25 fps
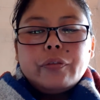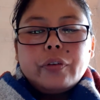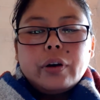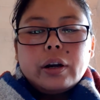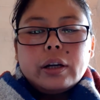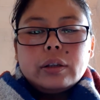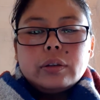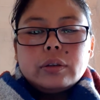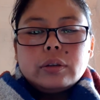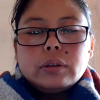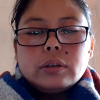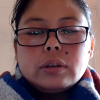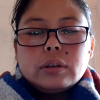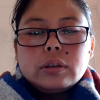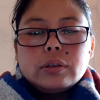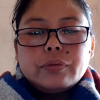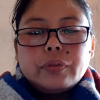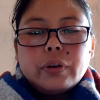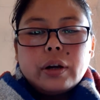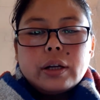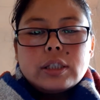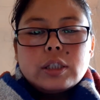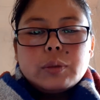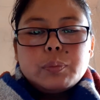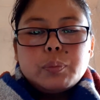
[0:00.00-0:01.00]

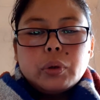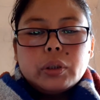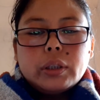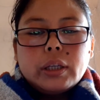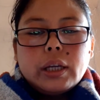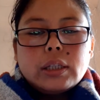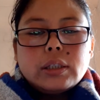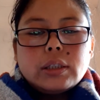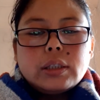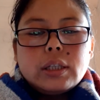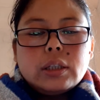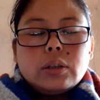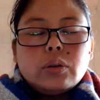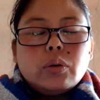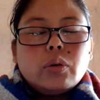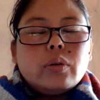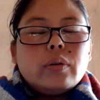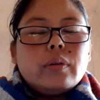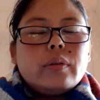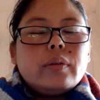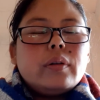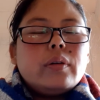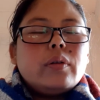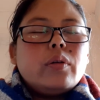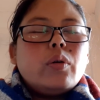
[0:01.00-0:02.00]
France protested,
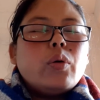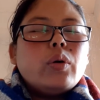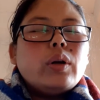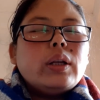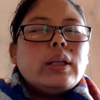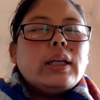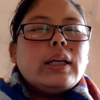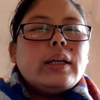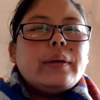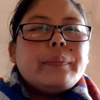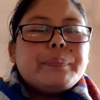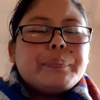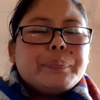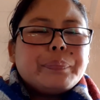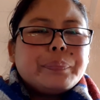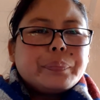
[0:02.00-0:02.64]
only